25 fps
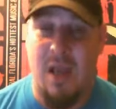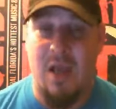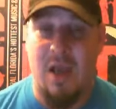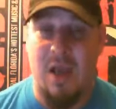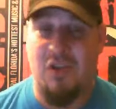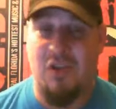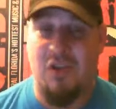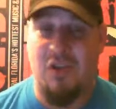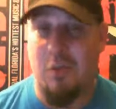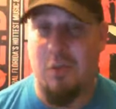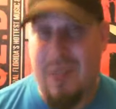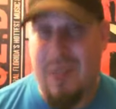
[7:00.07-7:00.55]

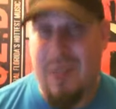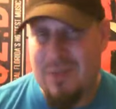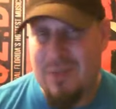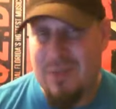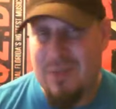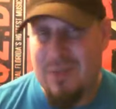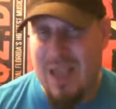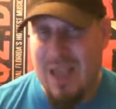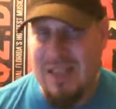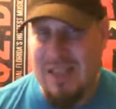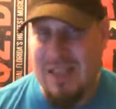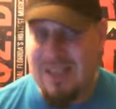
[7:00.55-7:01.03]
So please
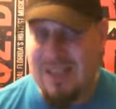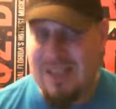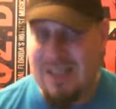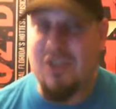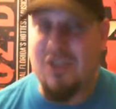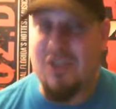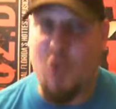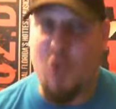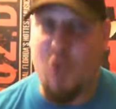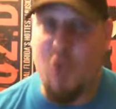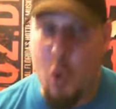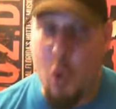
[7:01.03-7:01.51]
be 18
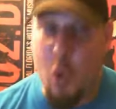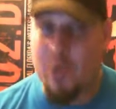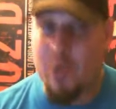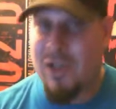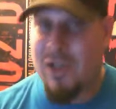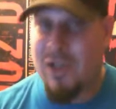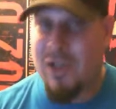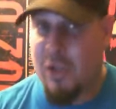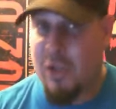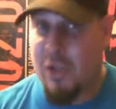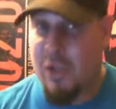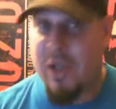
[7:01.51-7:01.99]
years or older
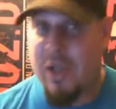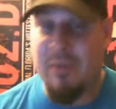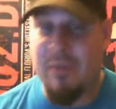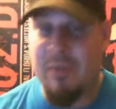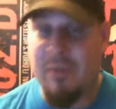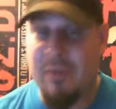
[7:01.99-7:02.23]
to tune in,